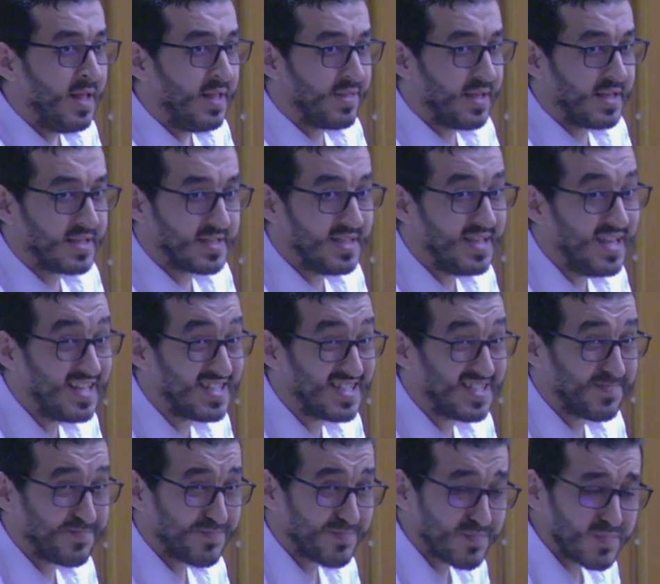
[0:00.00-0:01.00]

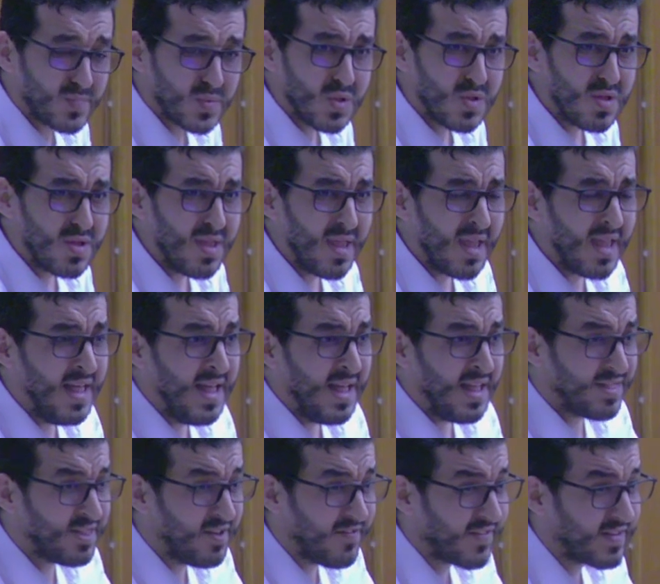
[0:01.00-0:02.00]
needs,
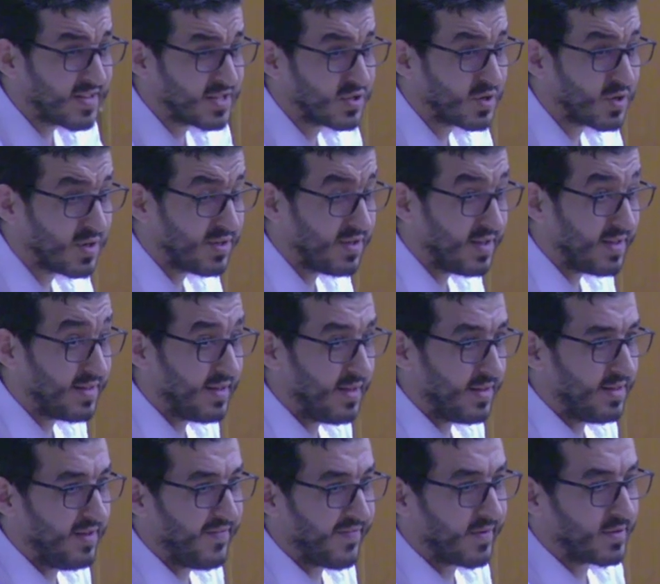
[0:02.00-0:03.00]

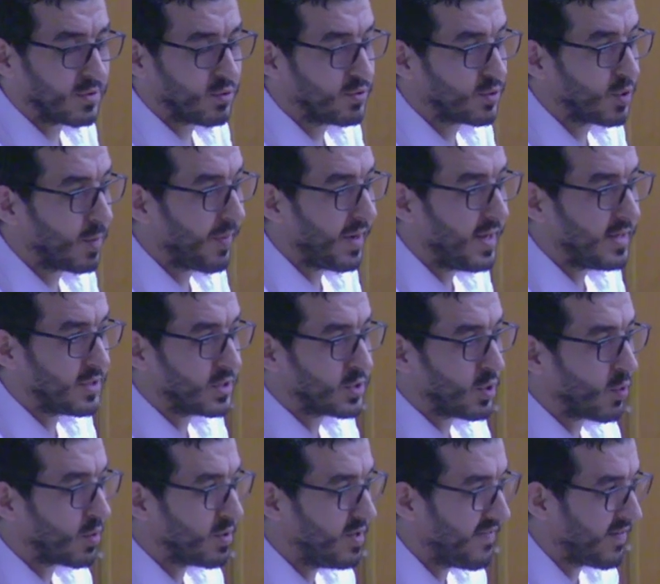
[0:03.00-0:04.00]
different enterprises
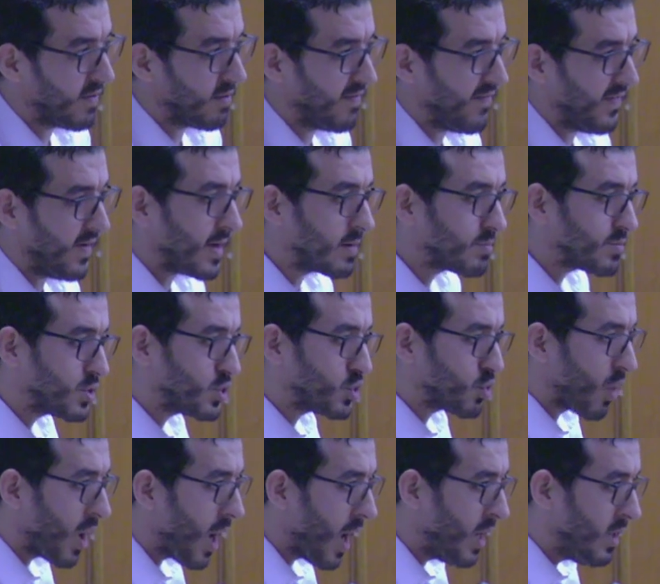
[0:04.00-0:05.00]
or different firms
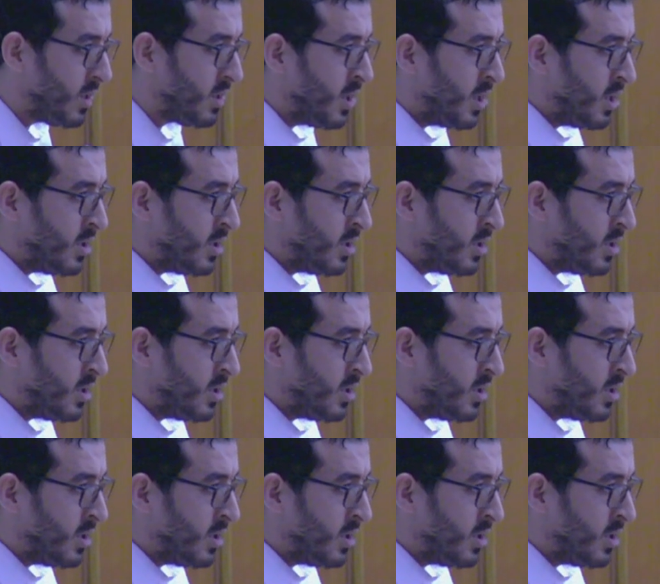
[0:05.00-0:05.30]
try